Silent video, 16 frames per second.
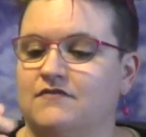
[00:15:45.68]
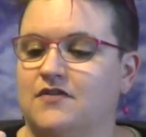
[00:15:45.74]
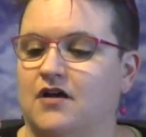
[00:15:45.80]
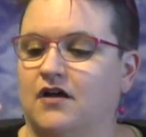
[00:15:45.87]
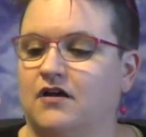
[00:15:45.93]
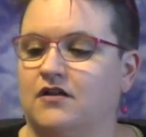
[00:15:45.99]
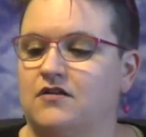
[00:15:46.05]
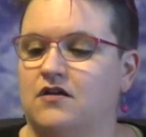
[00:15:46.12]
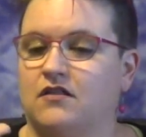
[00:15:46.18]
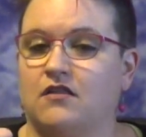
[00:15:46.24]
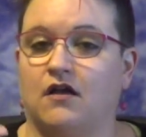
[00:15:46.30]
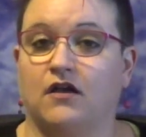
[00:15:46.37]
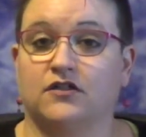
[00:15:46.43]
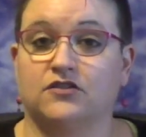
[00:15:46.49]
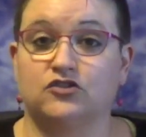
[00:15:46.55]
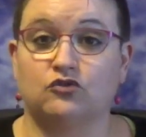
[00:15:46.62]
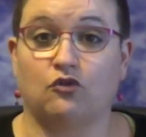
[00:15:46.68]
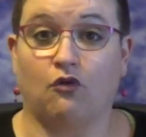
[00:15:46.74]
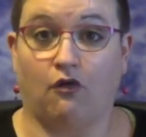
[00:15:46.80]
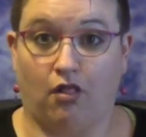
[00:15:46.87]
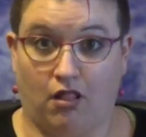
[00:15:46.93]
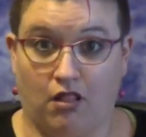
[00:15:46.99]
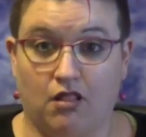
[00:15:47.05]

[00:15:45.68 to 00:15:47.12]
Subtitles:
Remember that